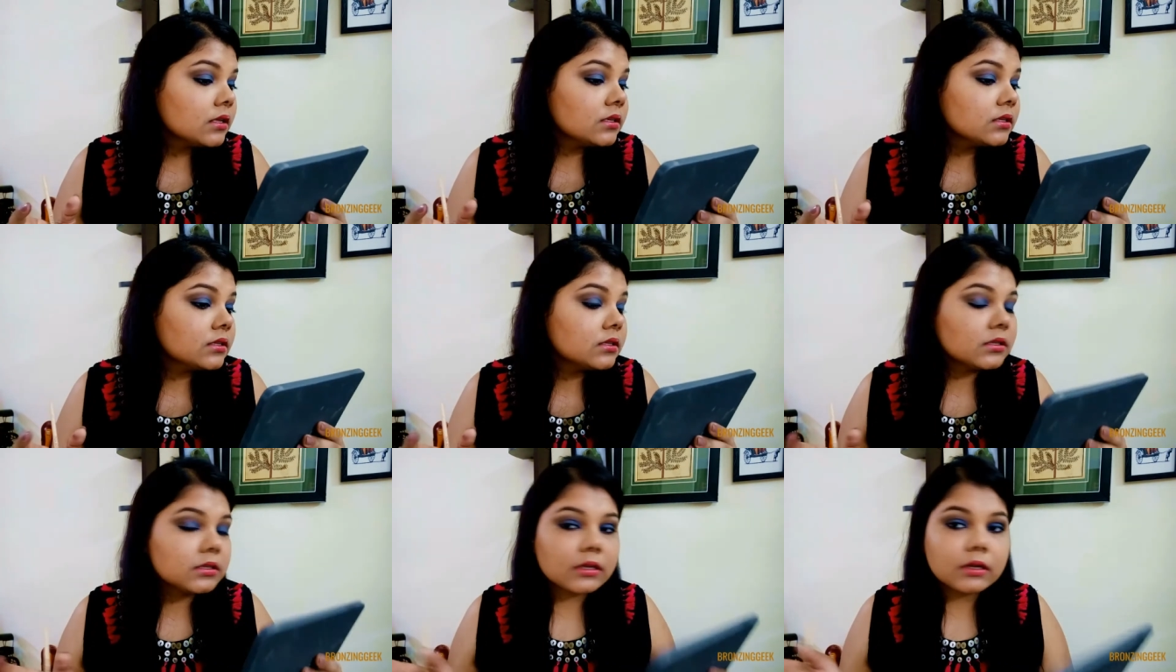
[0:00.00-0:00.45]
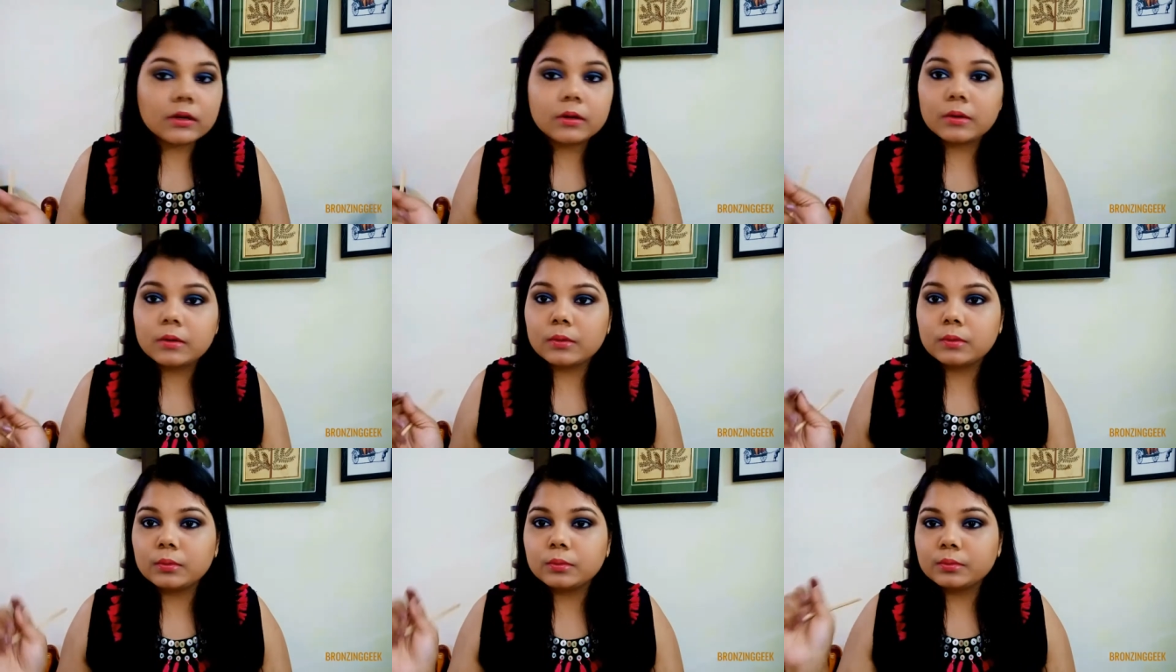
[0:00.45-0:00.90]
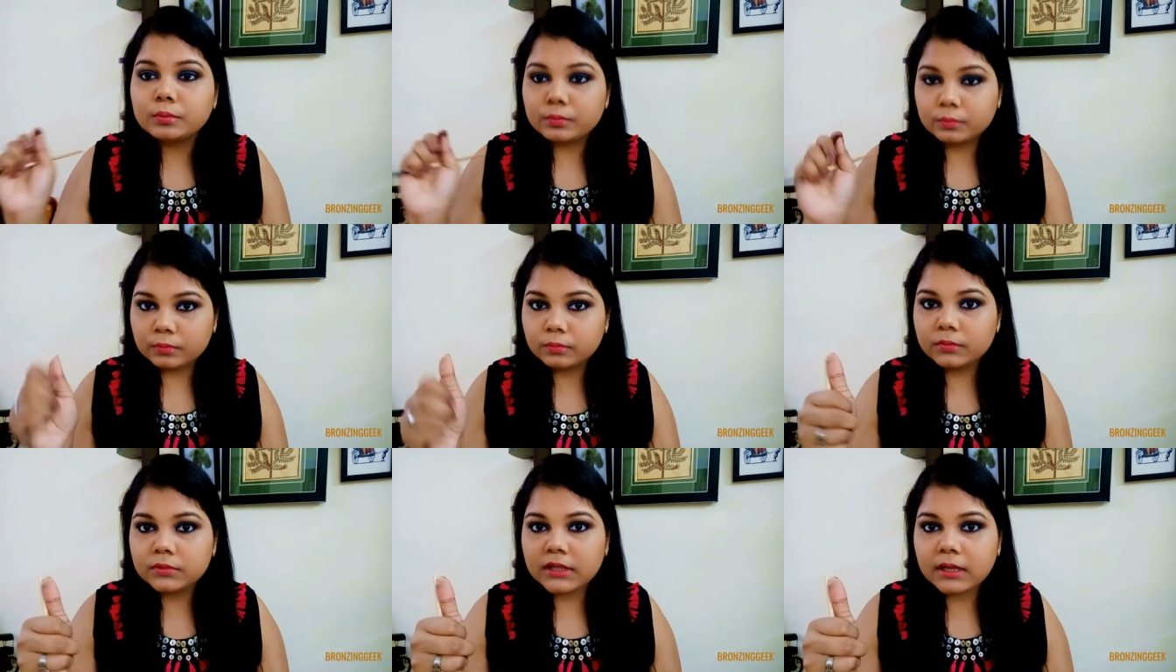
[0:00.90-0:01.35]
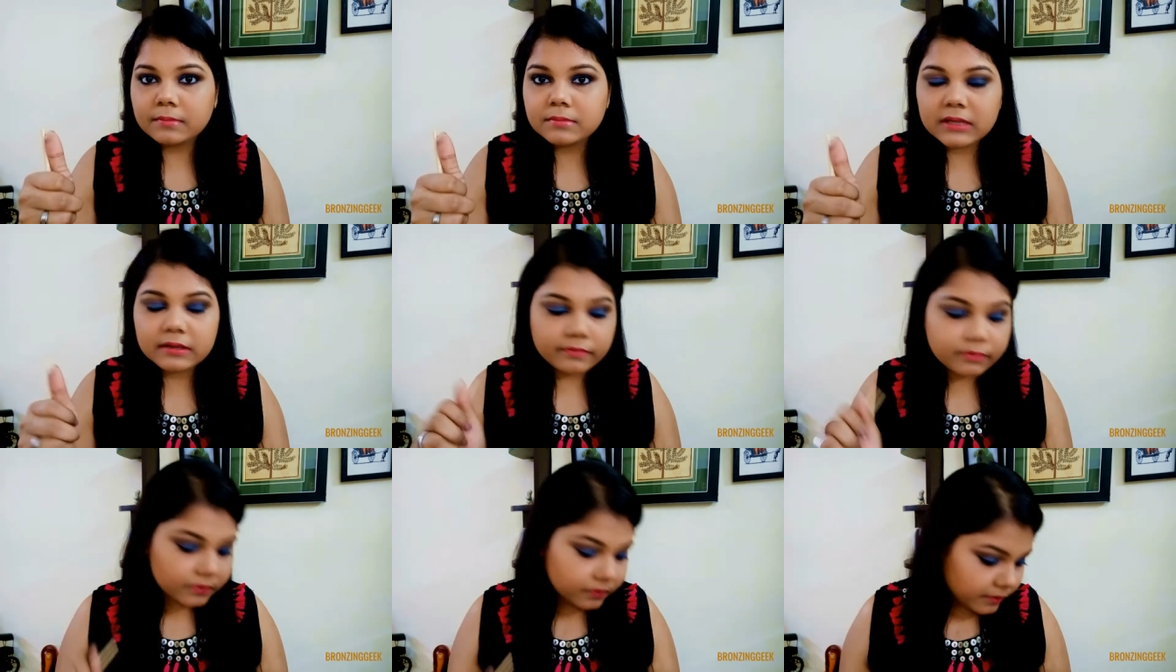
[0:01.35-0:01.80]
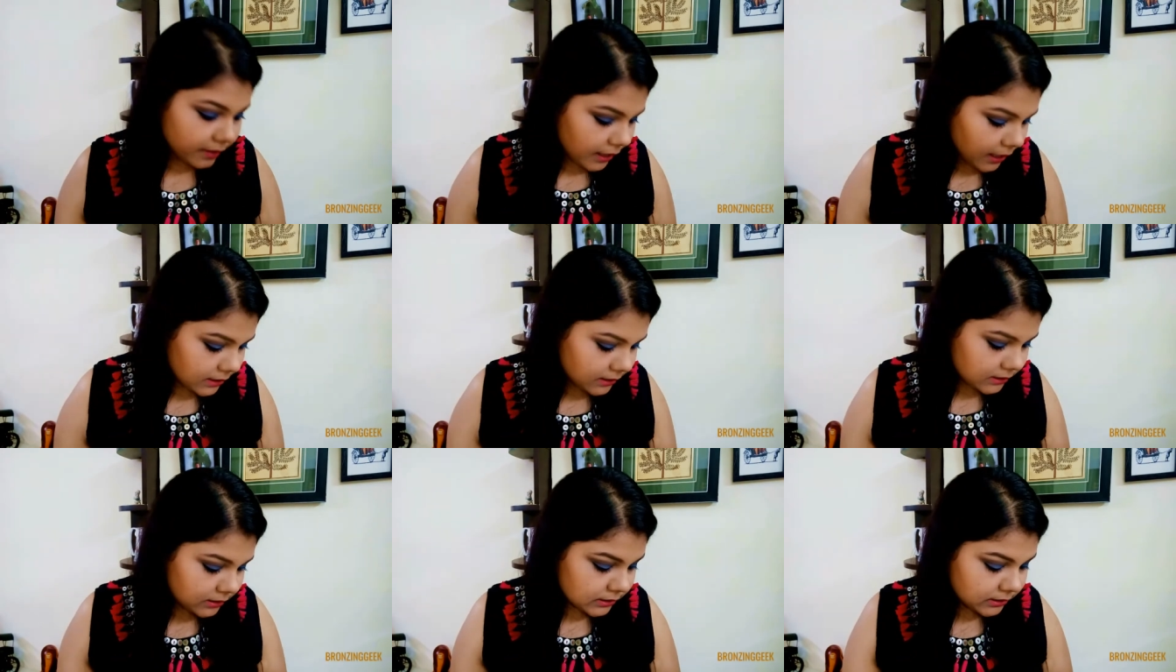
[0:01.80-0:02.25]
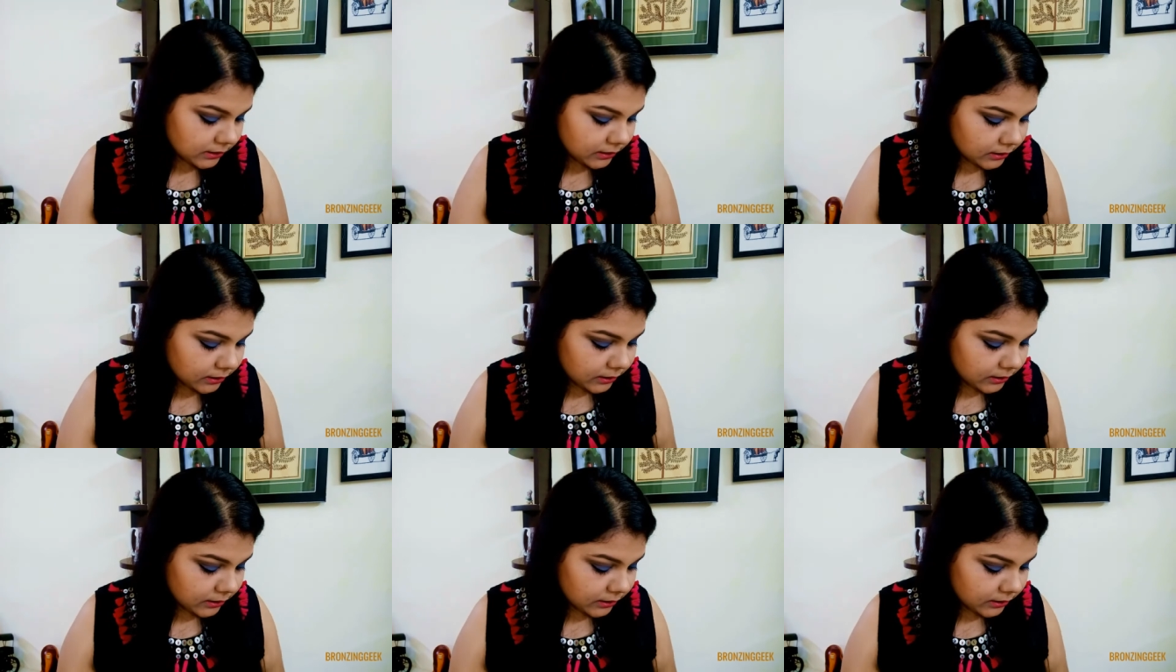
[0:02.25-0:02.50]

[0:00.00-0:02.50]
So thumbs up for that.